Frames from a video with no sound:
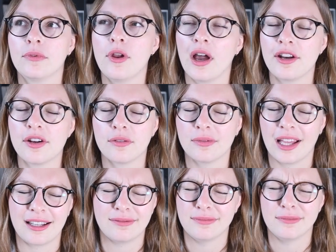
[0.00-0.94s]
don't
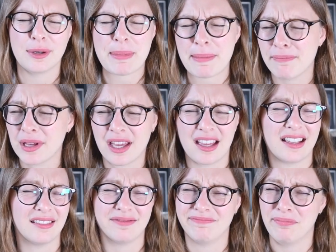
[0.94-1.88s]
like
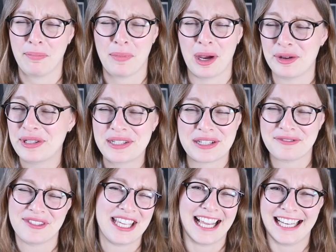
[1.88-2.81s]
remember most
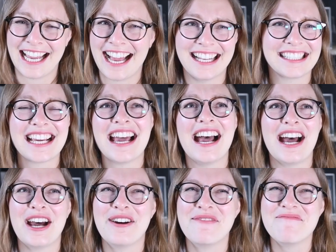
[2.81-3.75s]
of the Iliad,
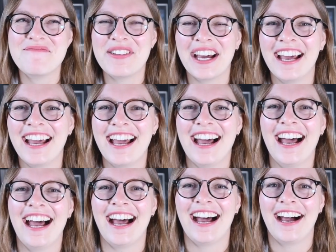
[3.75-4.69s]
but
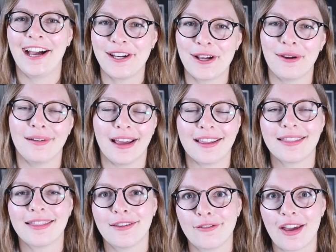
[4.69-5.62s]
I know
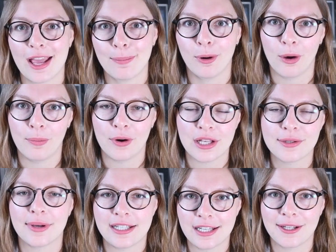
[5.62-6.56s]
like the vague plot points,
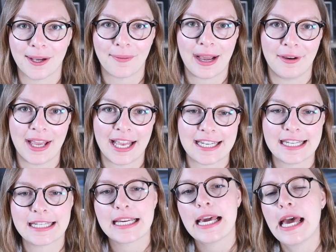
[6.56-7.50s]
so I did know how it
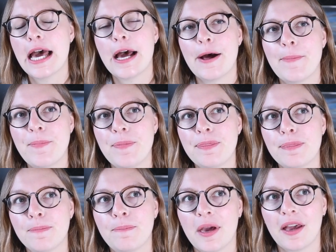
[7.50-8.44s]
ended.
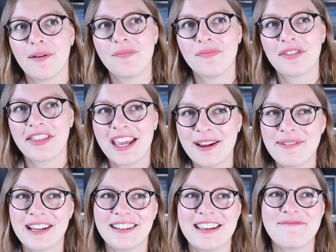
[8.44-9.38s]
But the thing
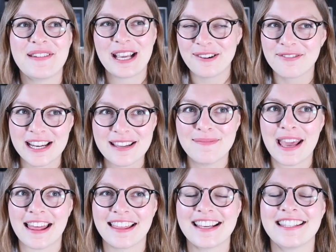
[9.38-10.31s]
about it being Greek
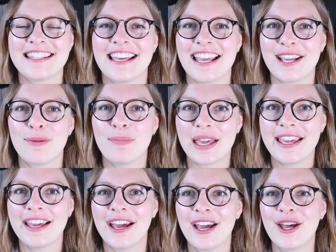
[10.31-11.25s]
myth is that it can be